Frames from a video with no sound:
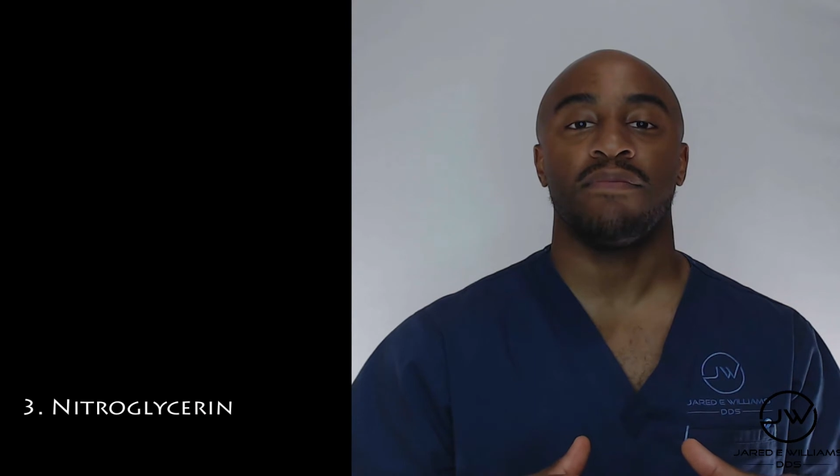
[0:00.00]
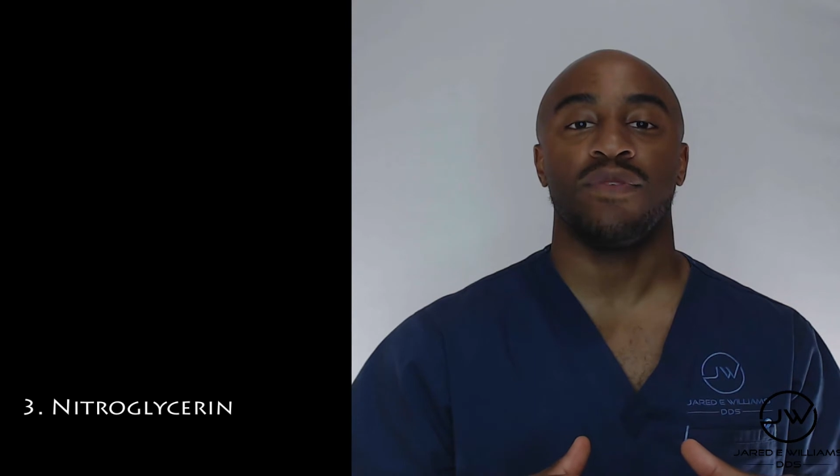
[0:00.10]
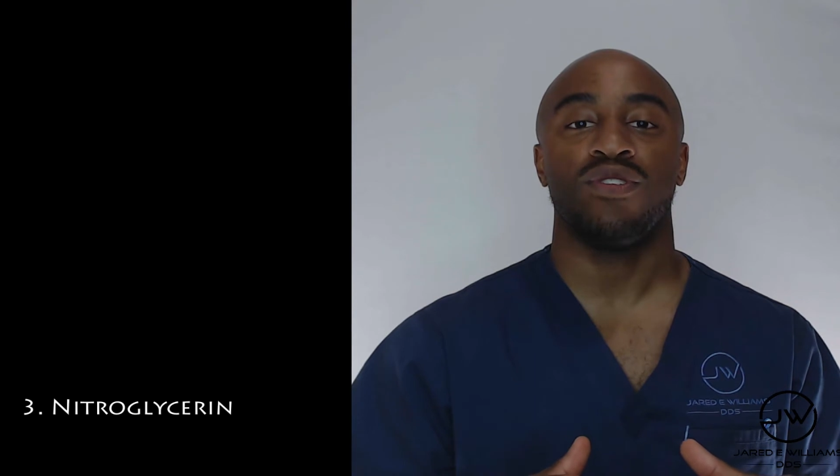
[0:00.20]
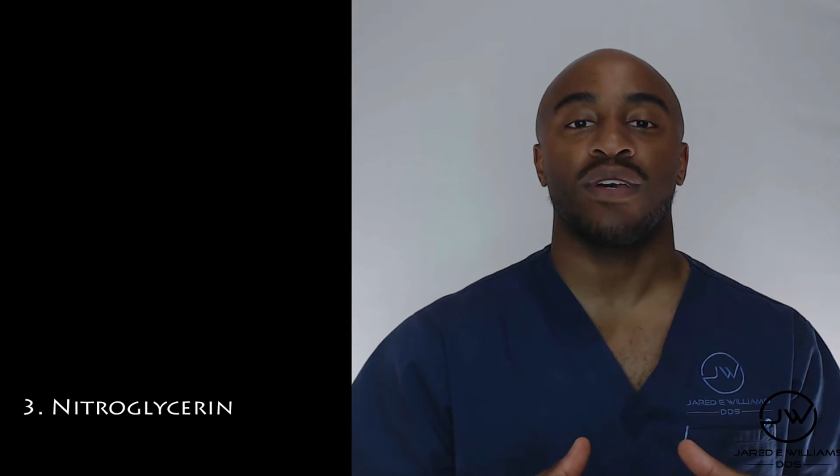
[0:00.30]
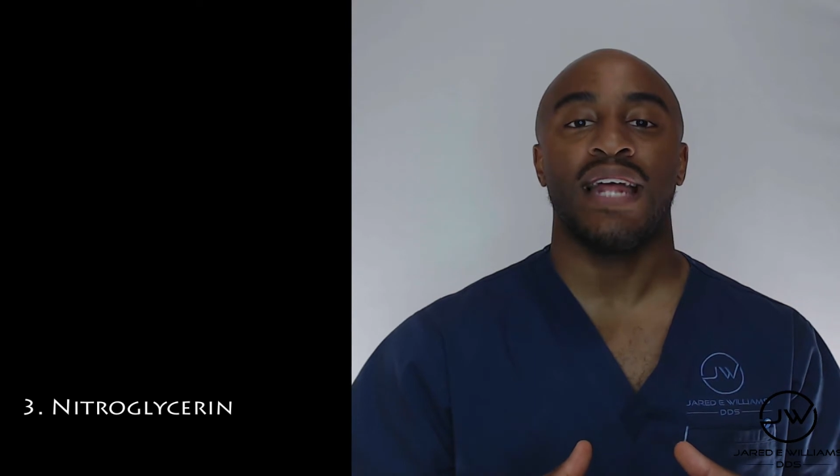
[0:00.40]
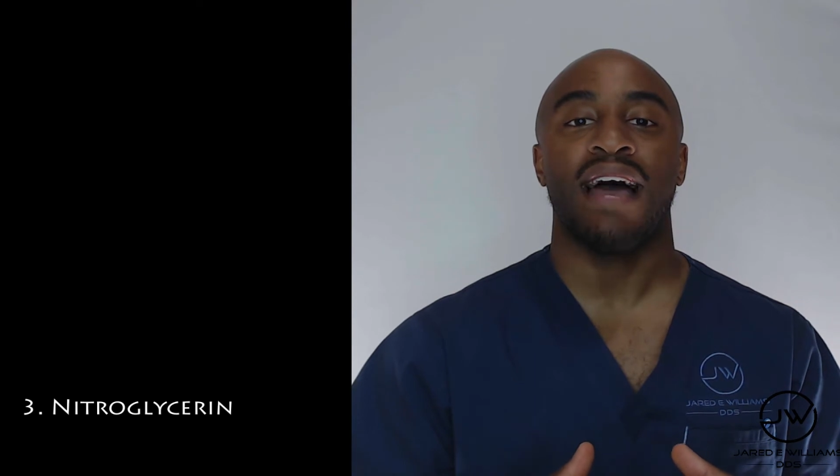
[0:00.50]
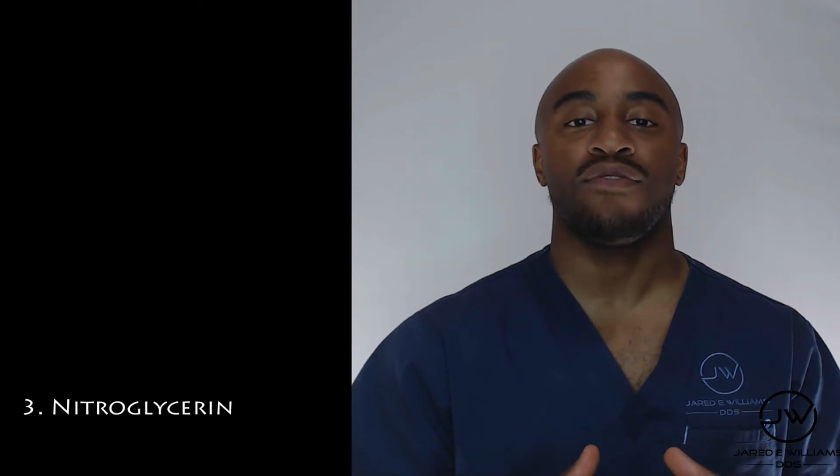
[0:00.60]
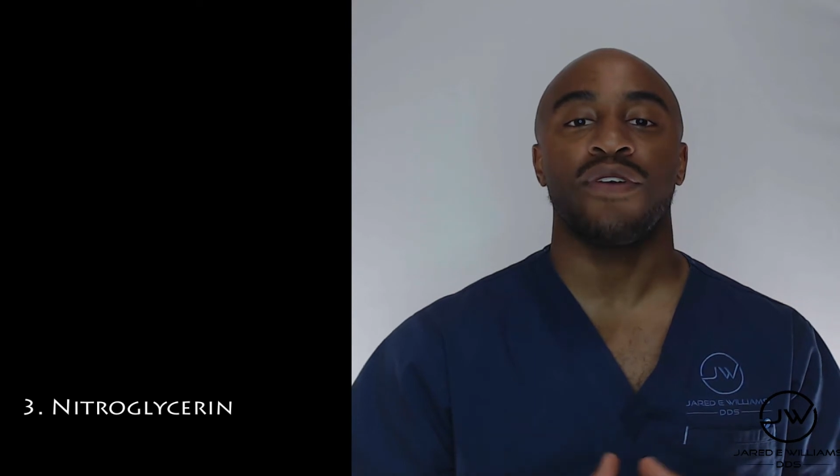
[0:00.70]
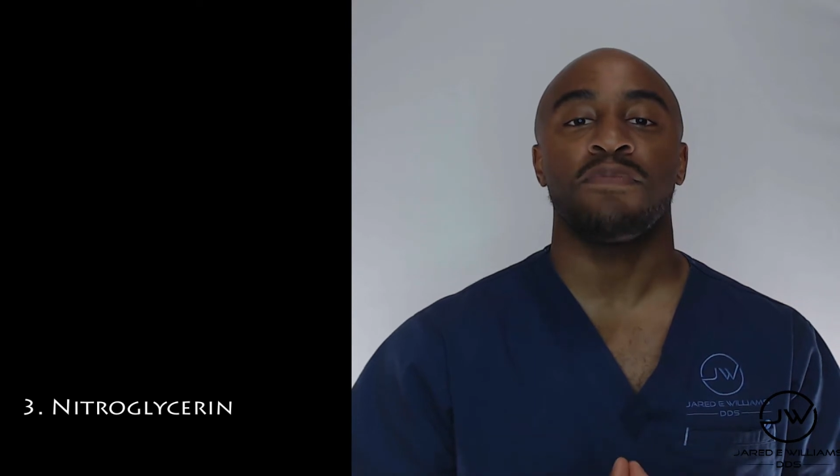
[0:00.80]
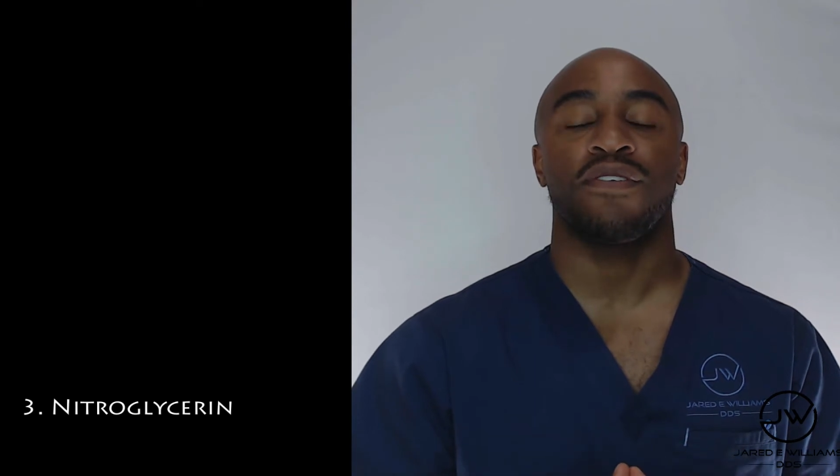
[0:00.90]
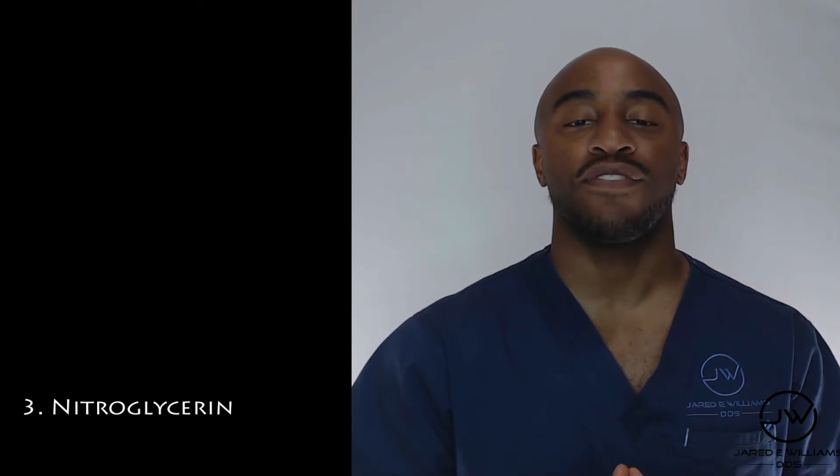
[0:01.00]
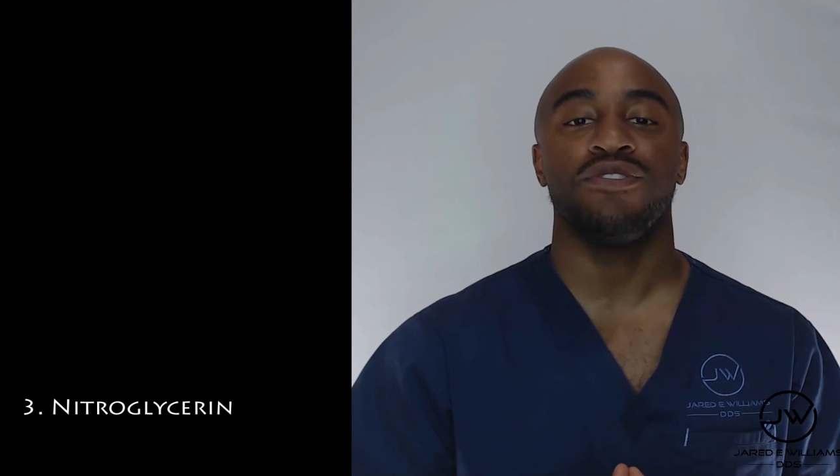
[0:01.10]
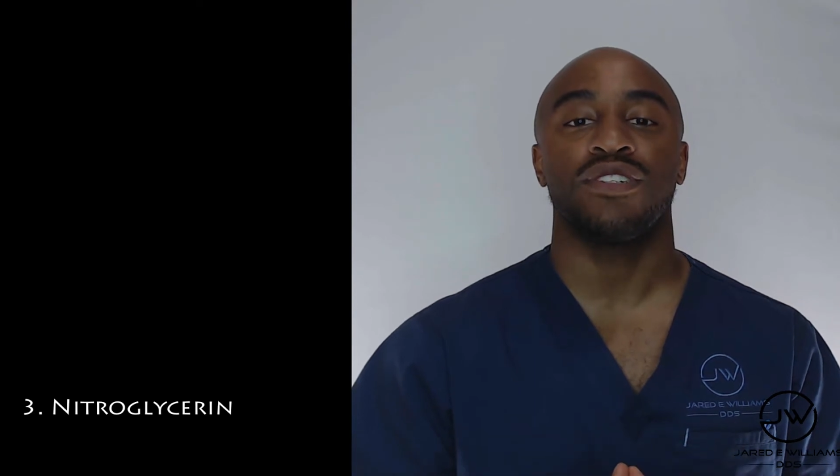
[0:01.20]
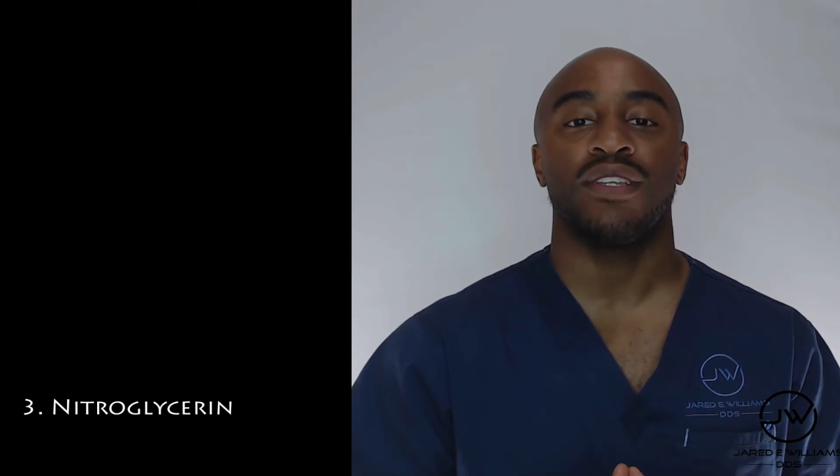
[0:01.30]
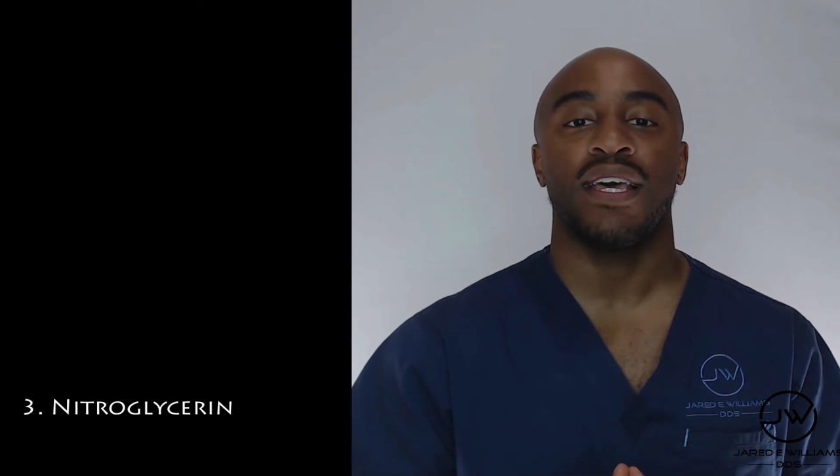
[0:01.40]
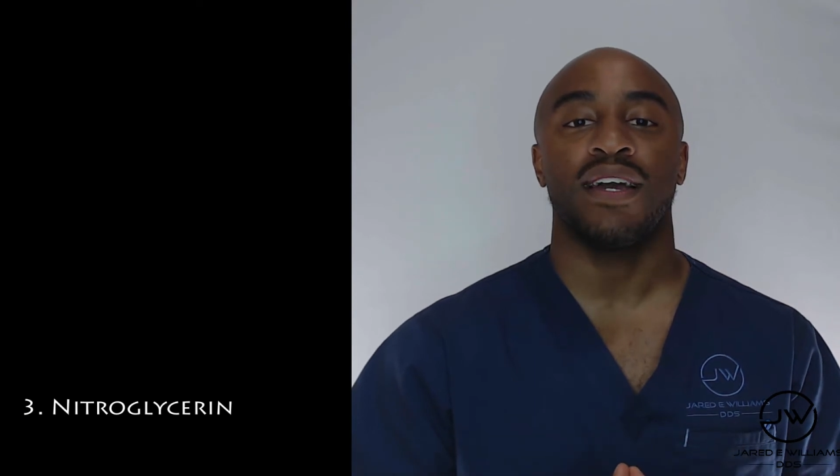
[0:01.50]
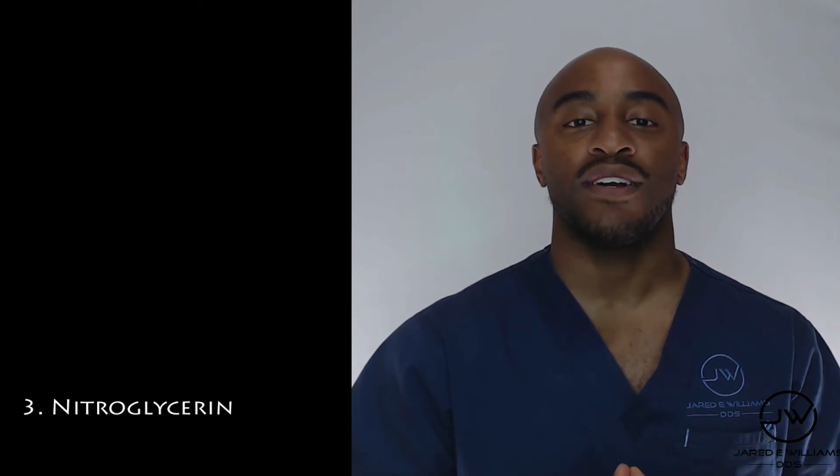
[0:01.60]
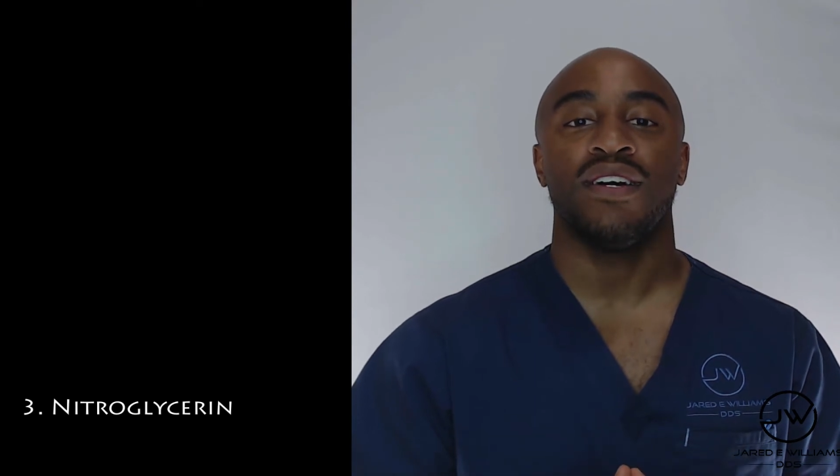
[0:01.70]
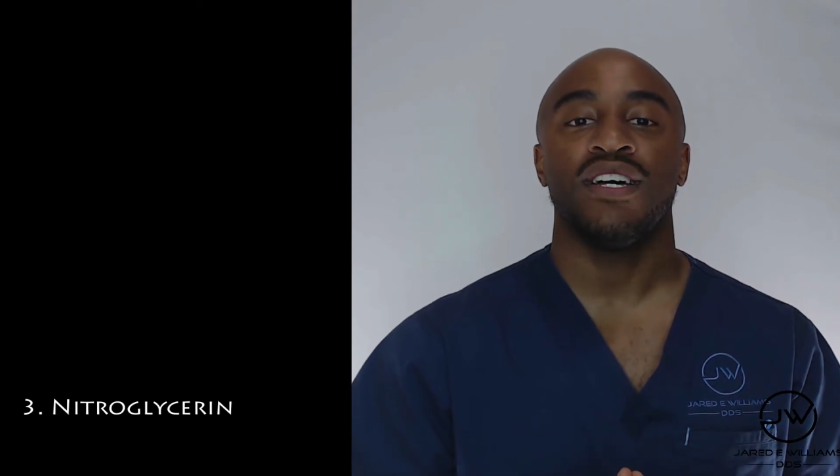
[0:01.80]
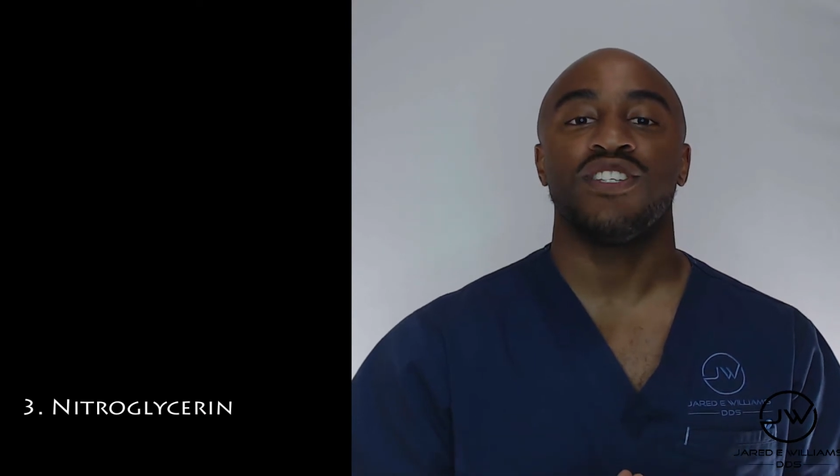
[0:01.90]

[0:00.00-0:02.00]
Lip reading: you could have reperfusion there.